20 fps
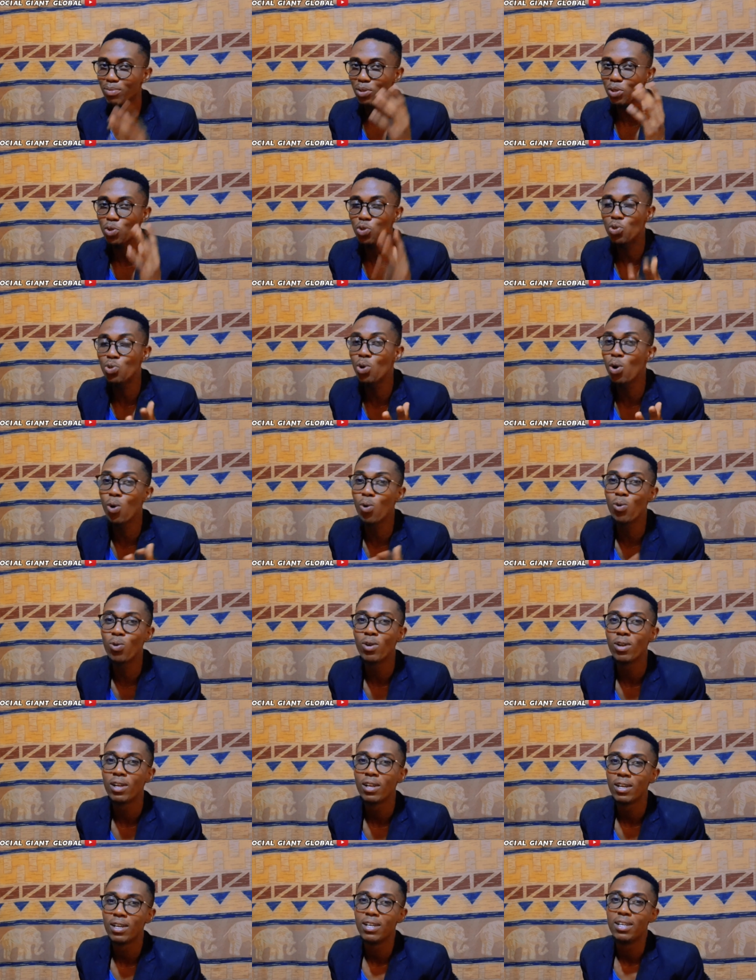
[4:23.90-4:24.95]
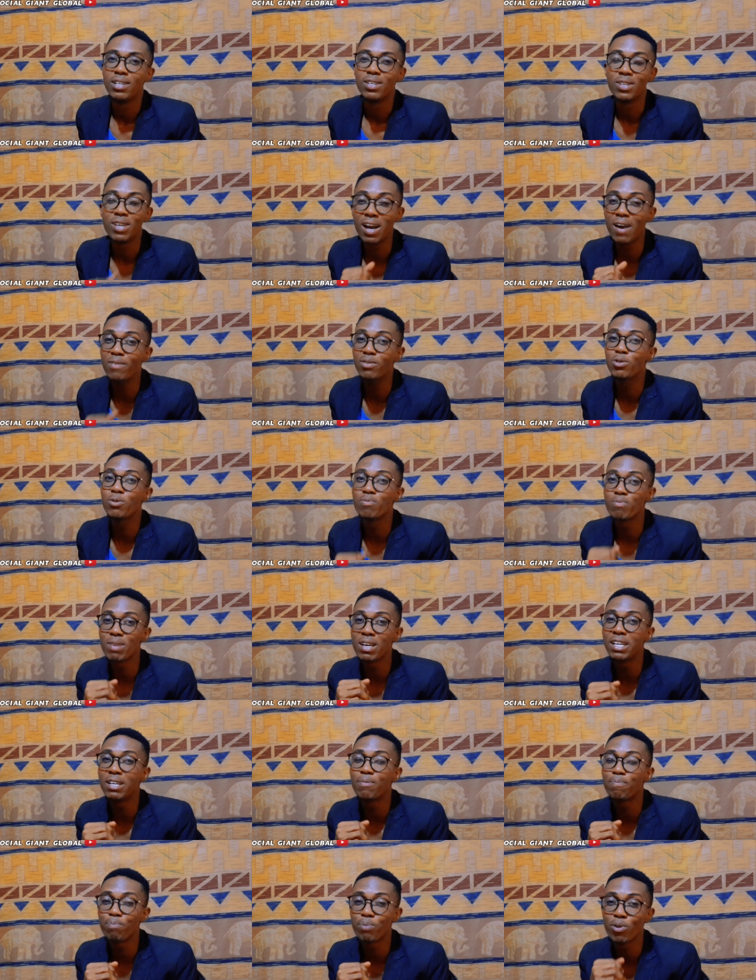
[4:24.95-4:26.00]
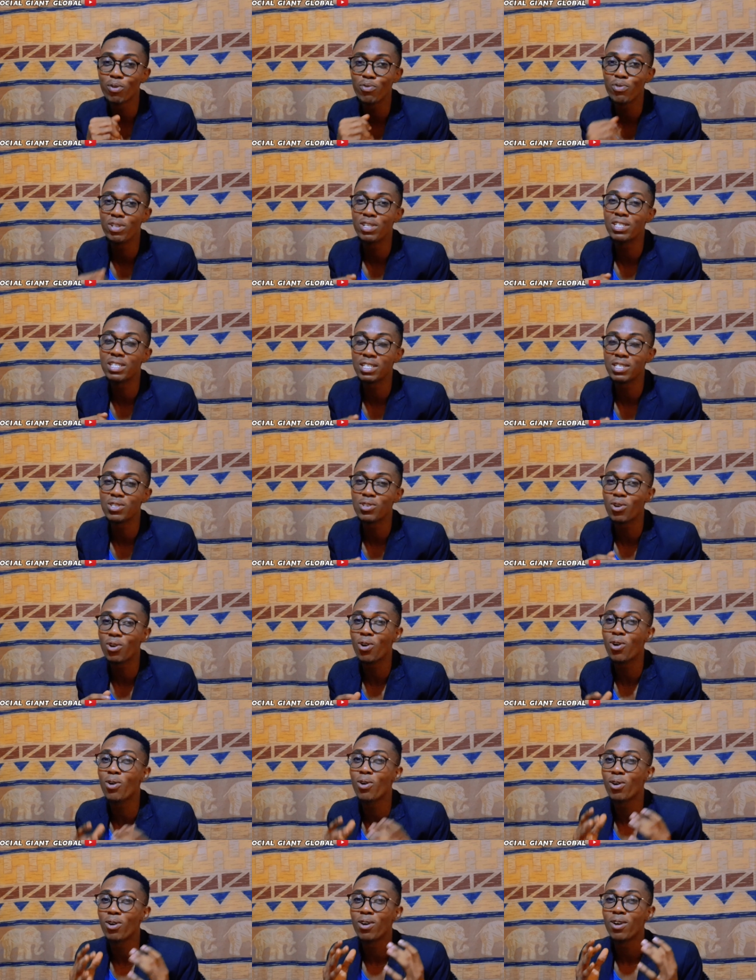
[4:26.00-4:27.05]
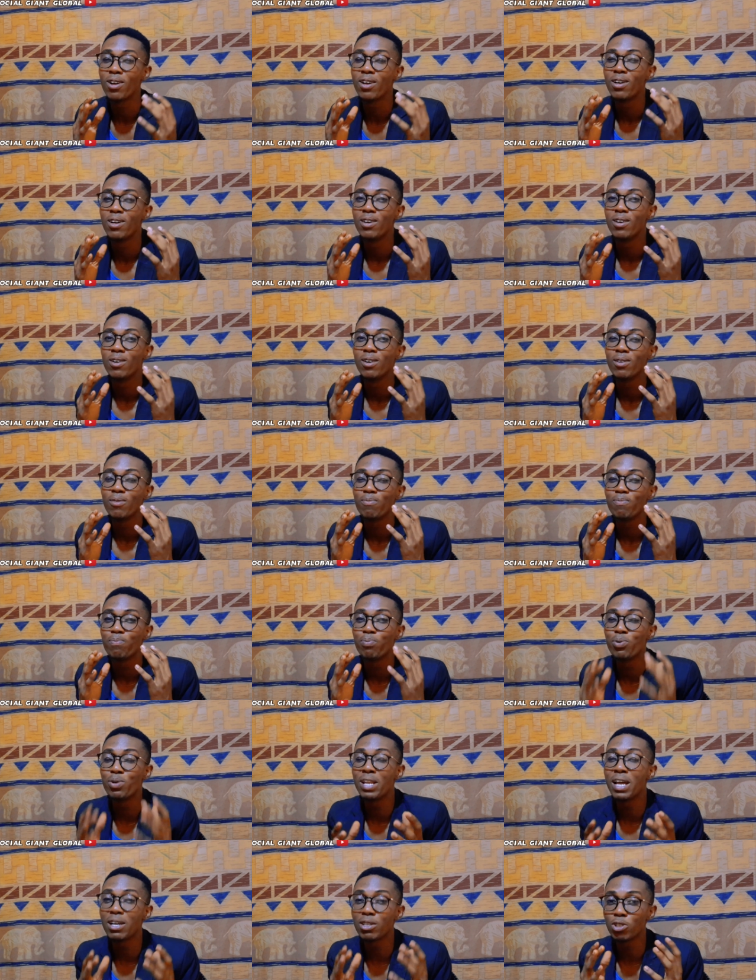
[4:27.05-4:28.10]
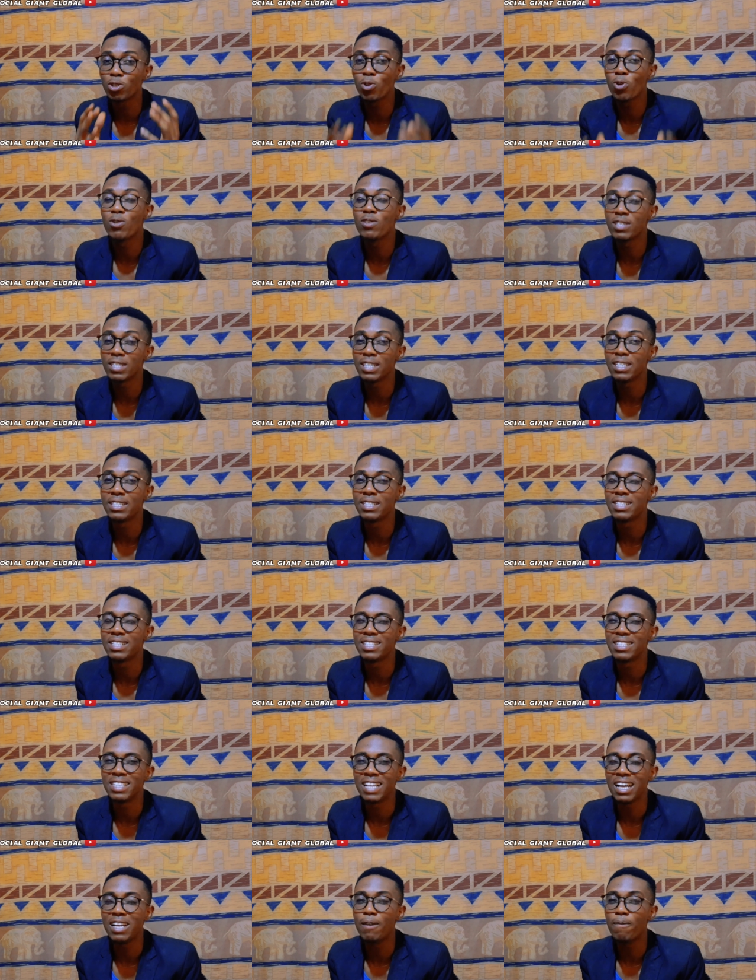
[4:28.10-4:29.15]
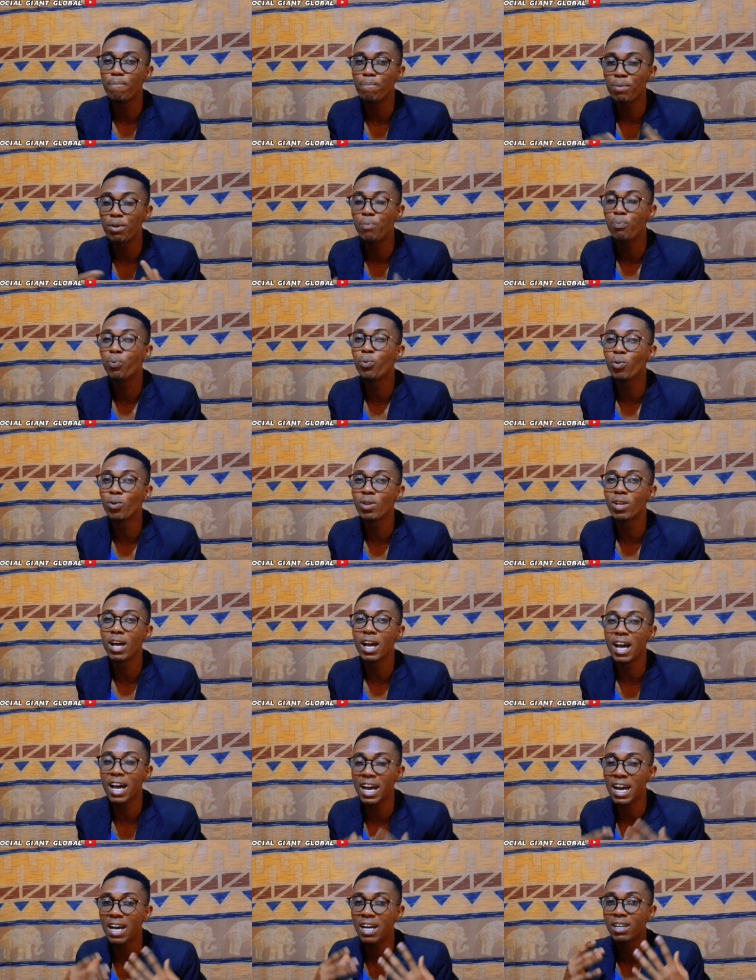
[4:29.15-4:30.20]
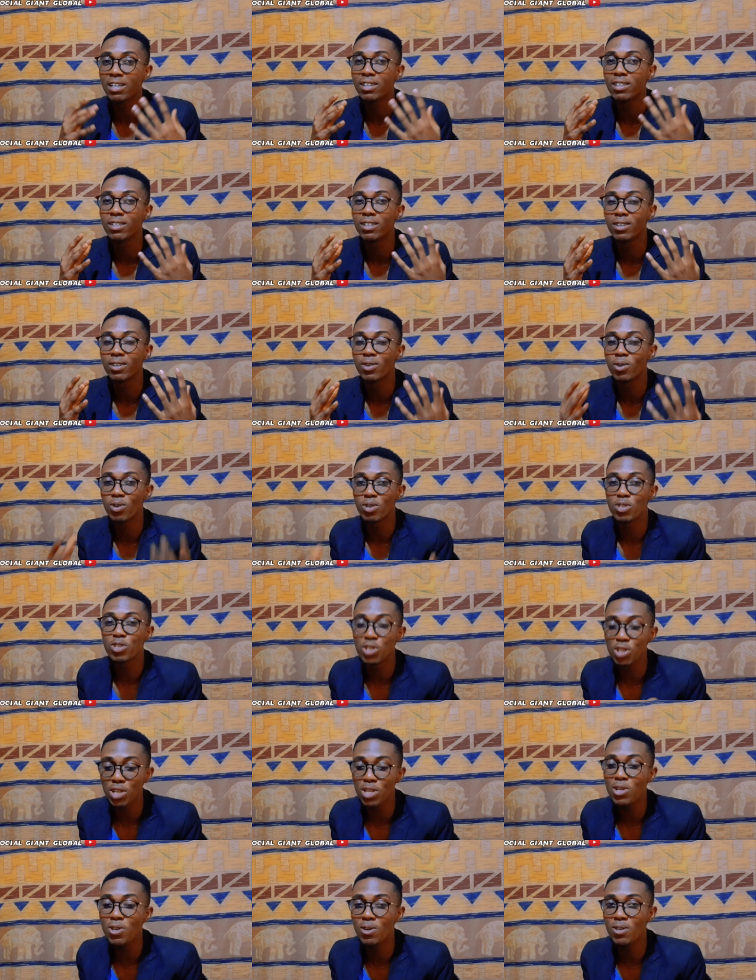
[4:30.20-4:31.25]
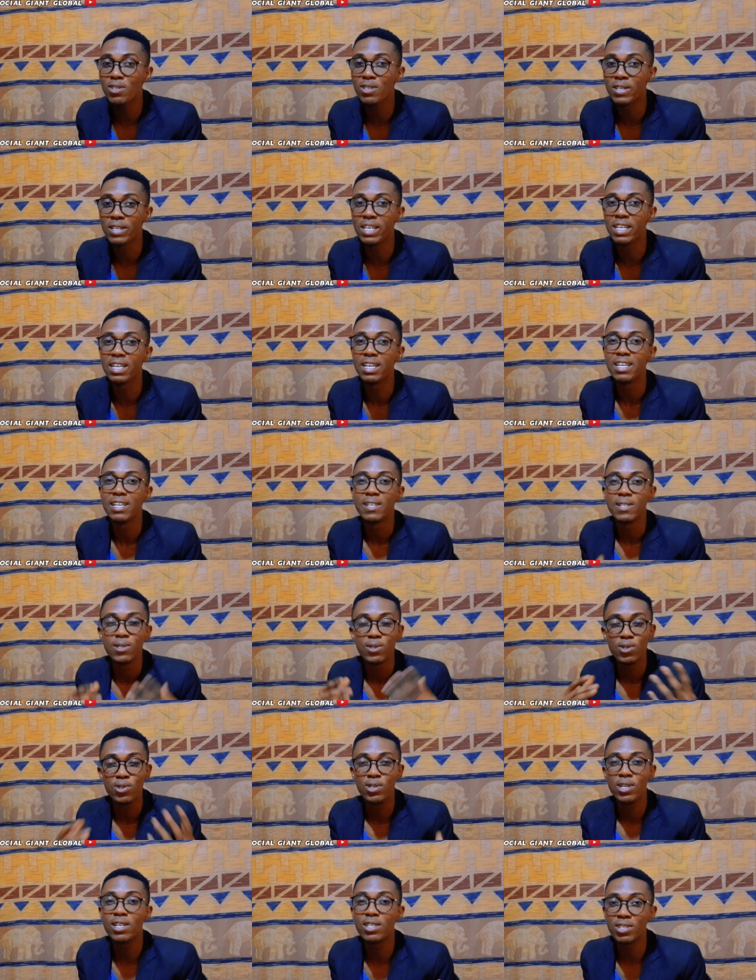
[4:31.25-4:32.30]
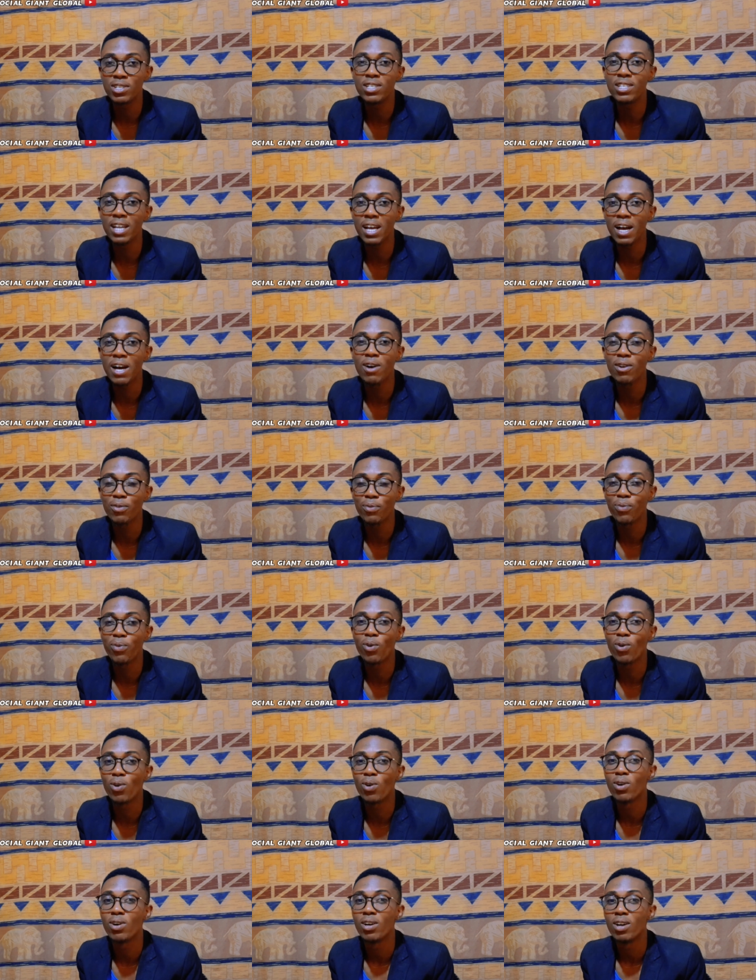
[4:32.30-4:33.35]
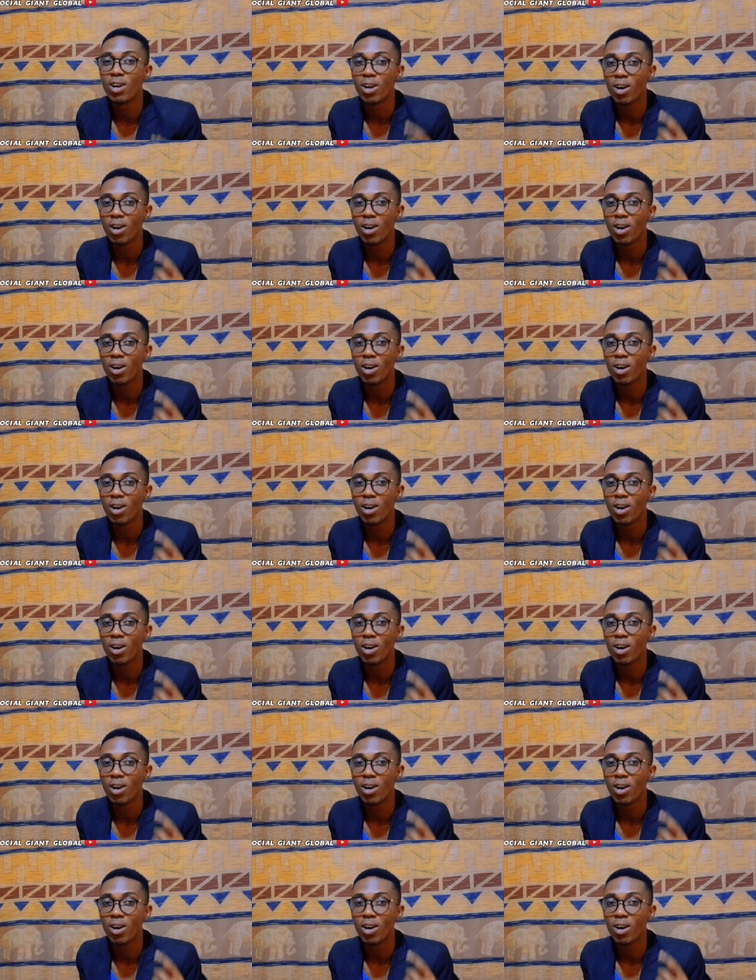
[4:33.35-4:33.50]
So you have to make provisions or put out content that people are continuously searching out for